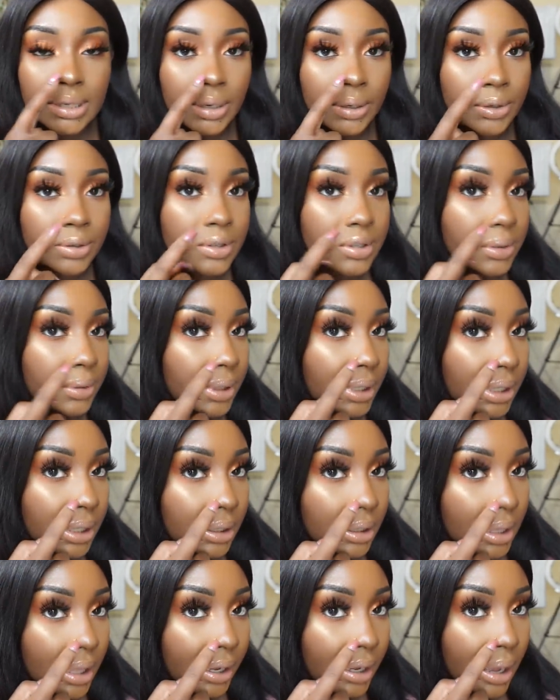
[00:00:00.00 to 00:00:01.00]
nose
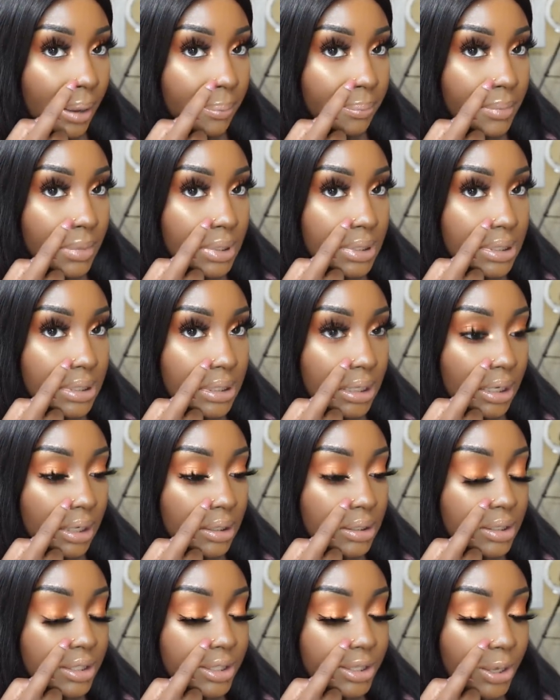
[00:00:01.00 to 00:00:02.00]
ring, like, I'm
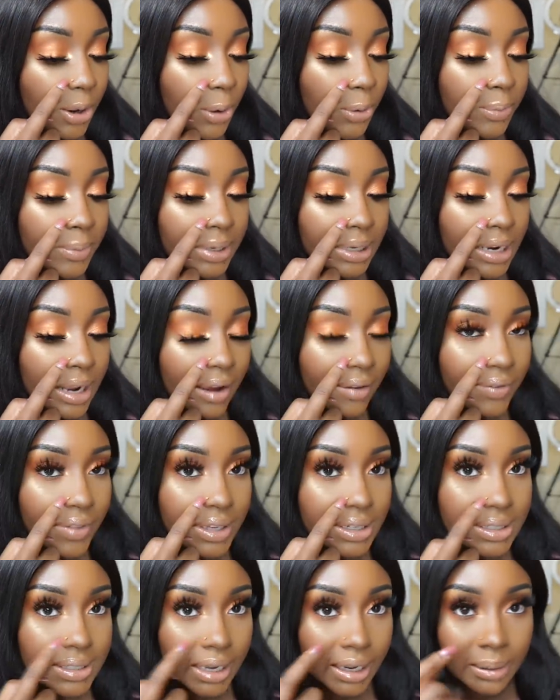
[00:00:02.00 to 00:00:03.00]
missing so many of
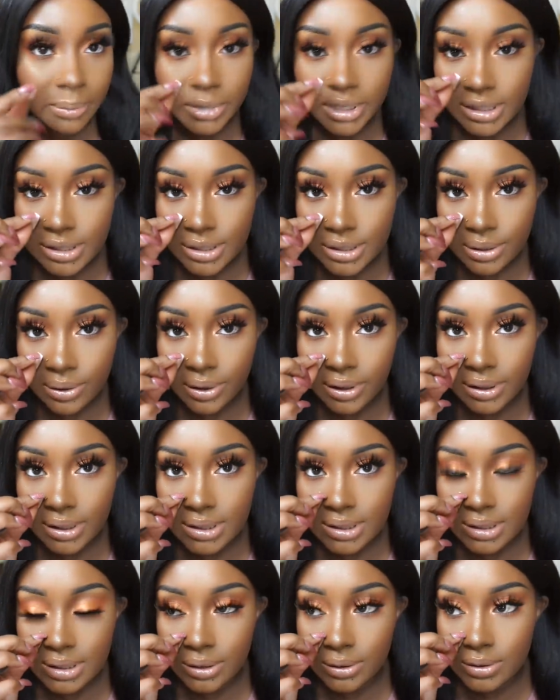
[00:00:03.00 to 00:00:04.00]
the diamonds on
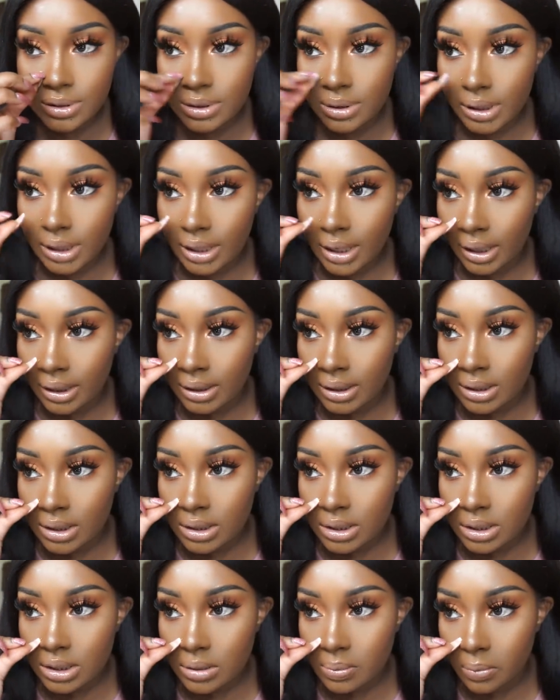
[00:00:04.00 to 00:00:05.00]
this nose ring. I need
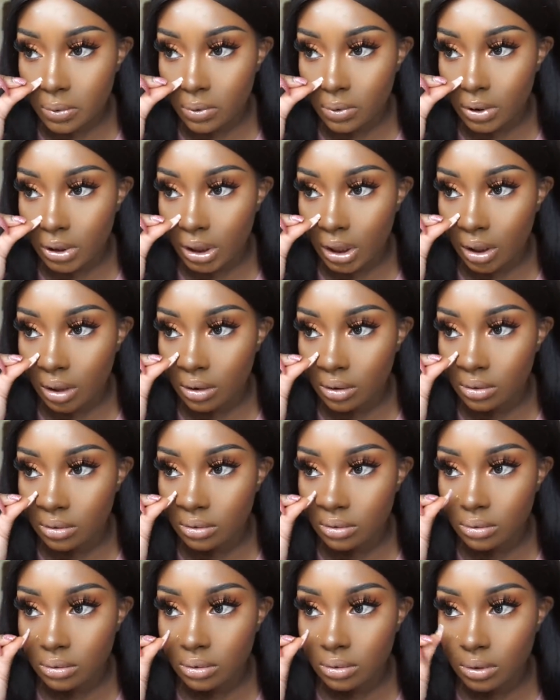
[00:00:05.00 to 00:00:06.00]
to just pull it
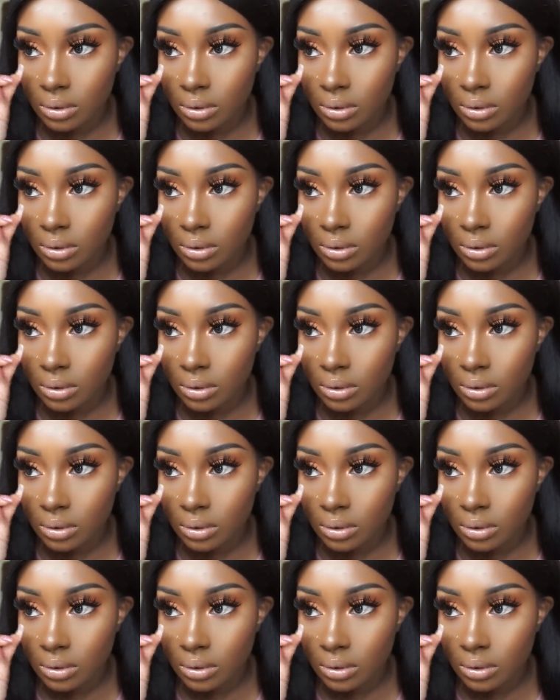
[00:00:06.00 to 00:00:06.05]
out.